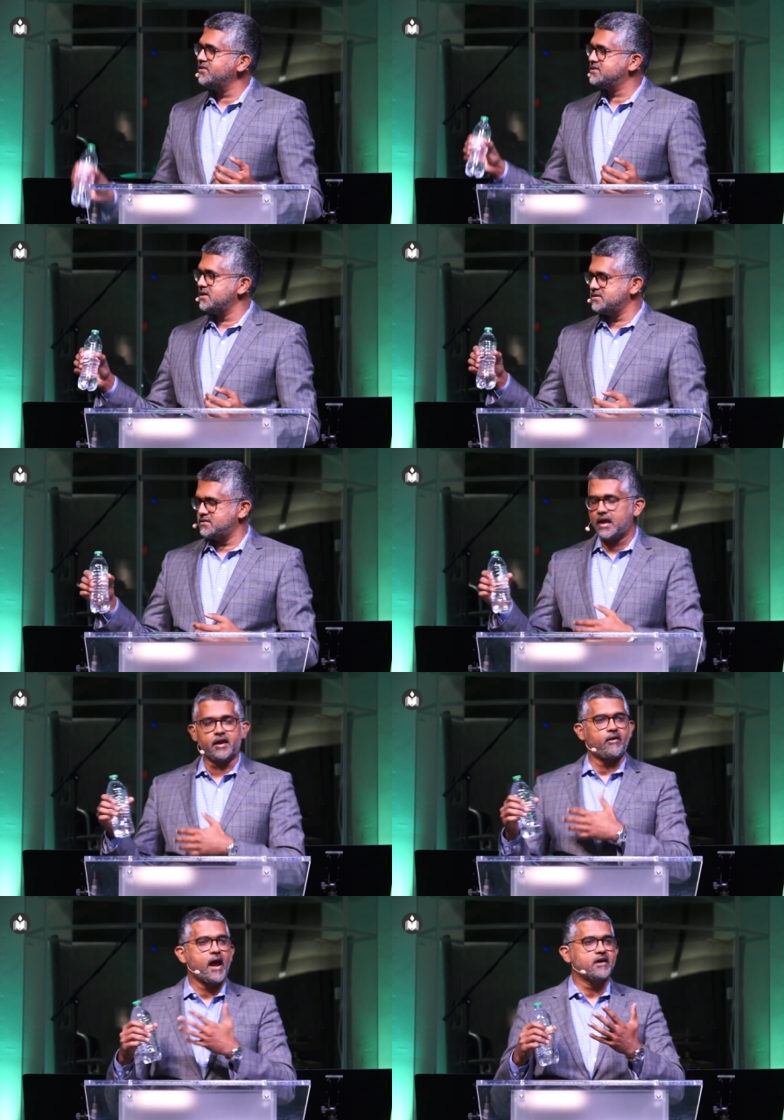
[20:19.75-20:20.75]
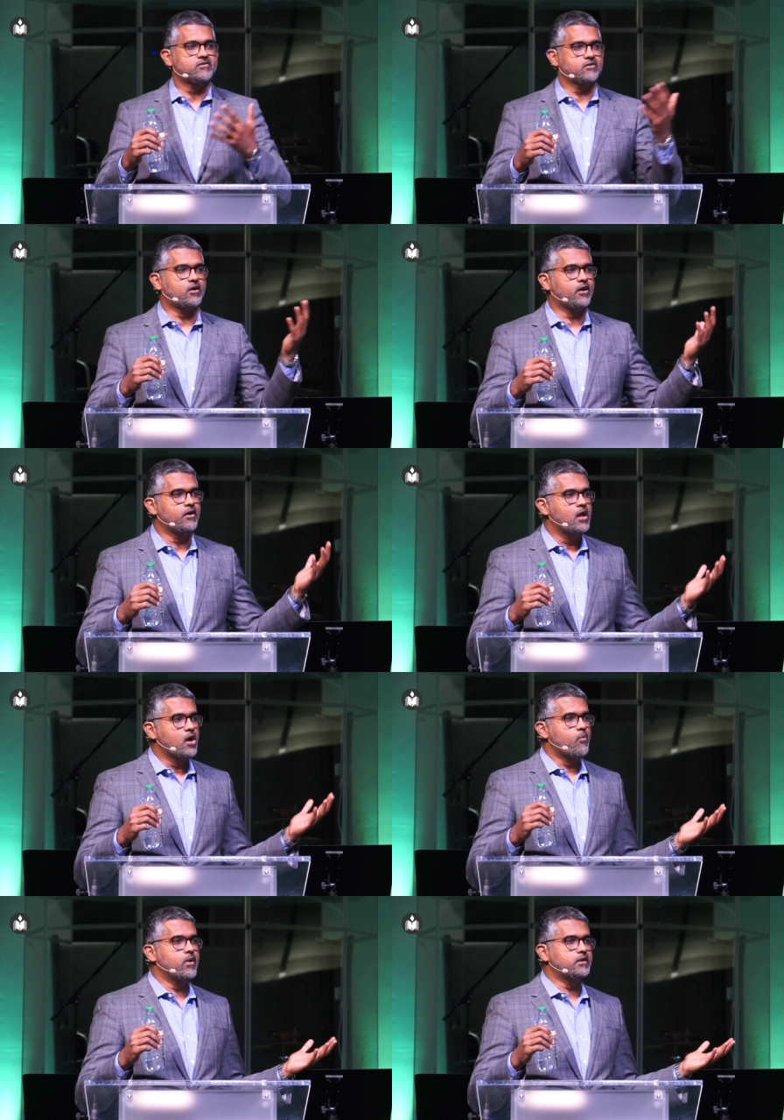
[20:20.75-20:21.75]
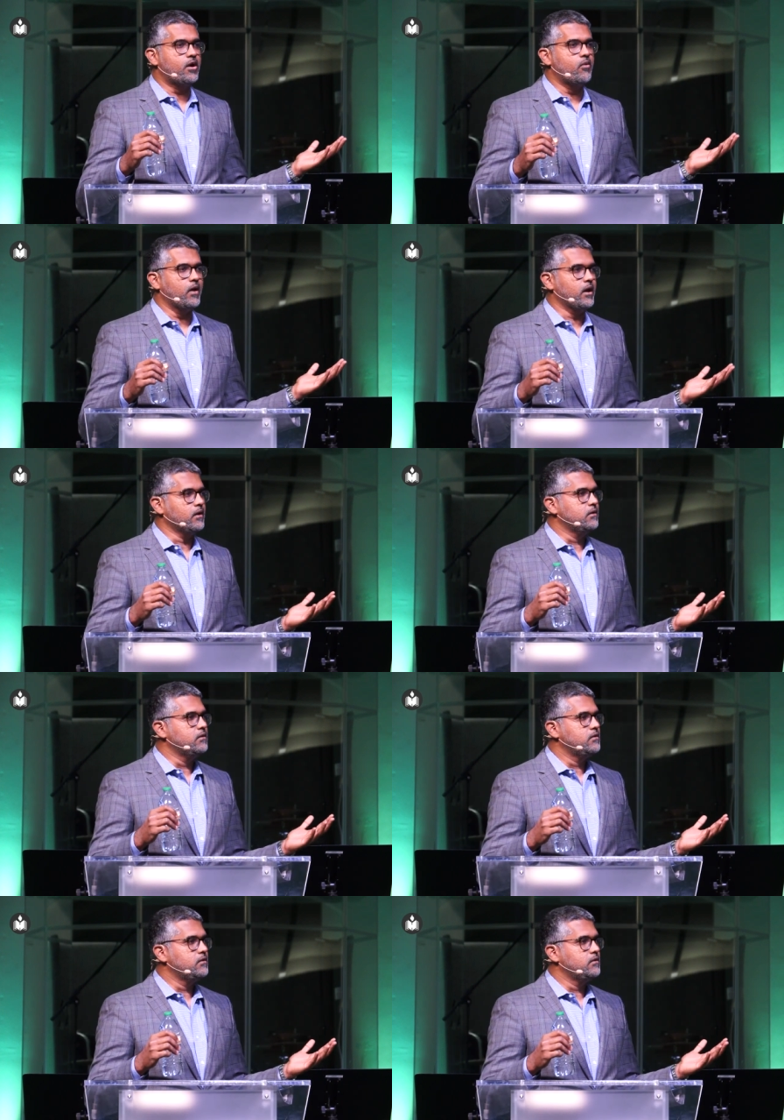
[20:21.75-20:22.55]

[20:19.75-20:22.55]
and says it's like grass is going to wither away.